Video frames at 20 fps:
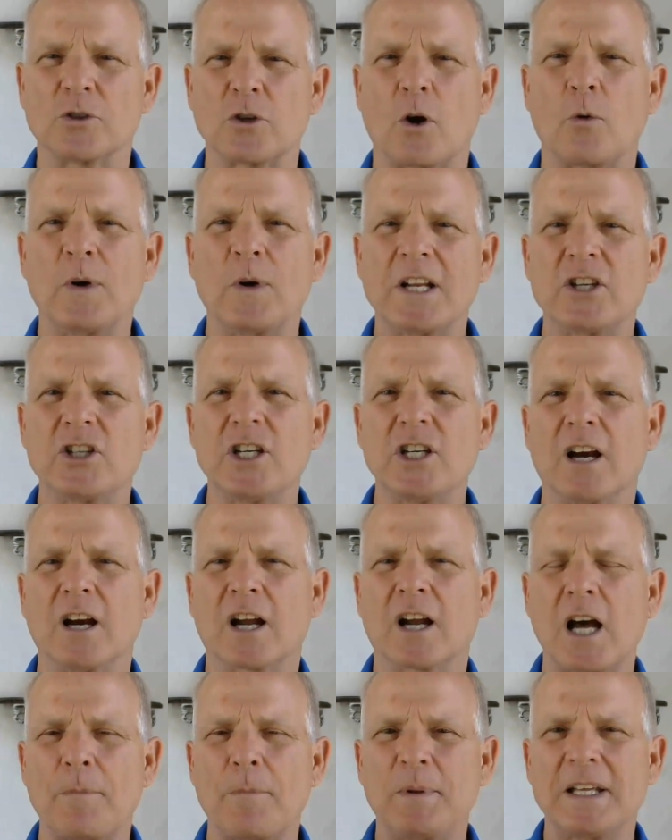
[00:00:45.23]
So I want to share
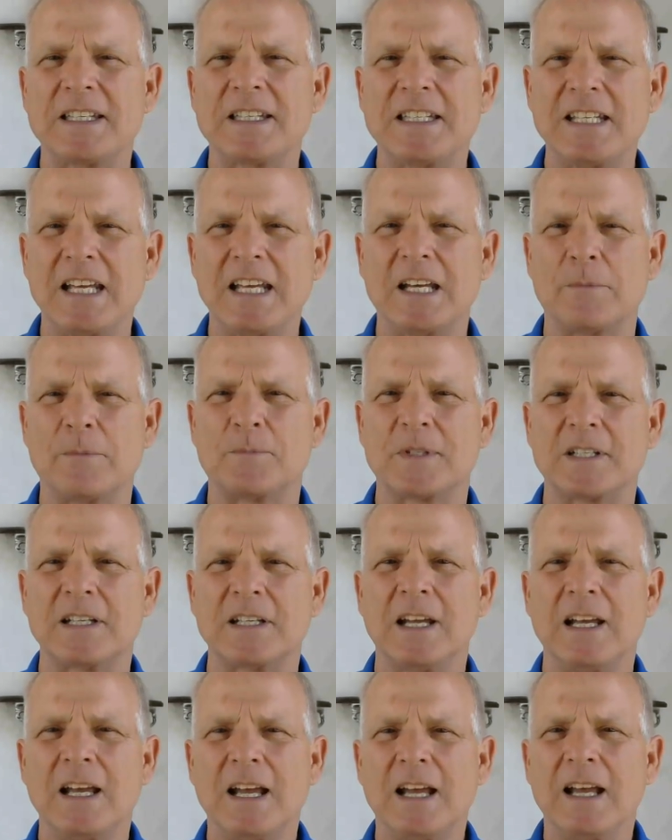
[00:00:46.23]
a couple of
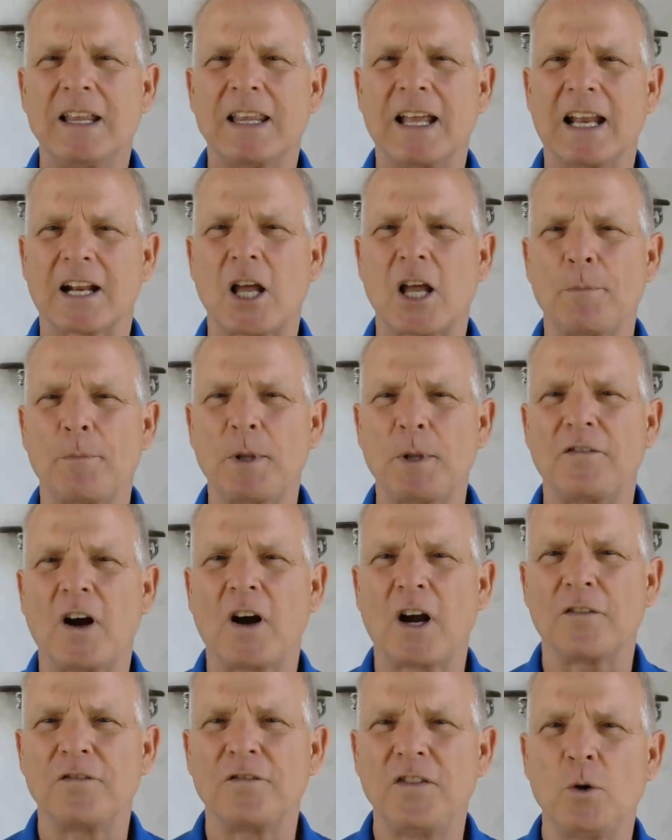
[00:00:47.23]
tips that a couple of
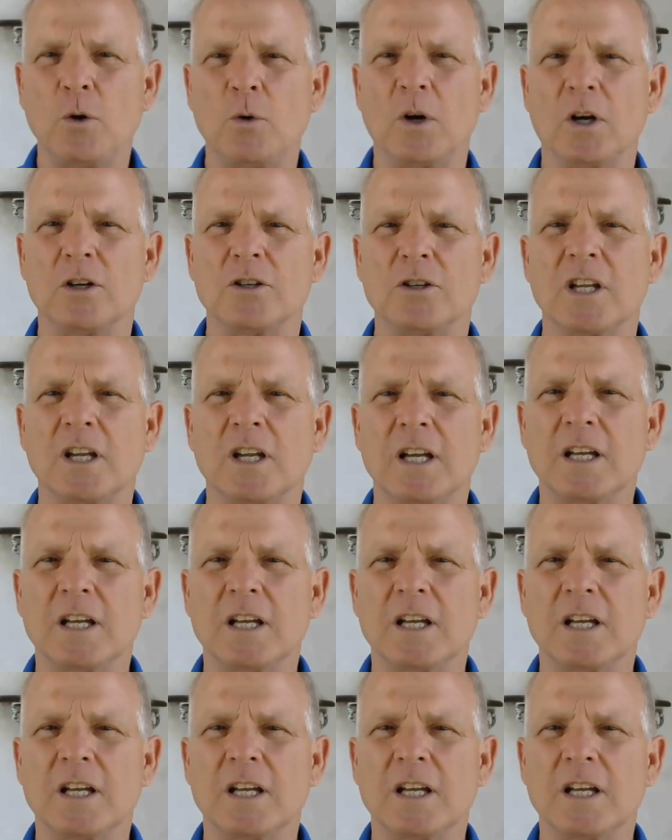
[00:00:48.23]
our viewers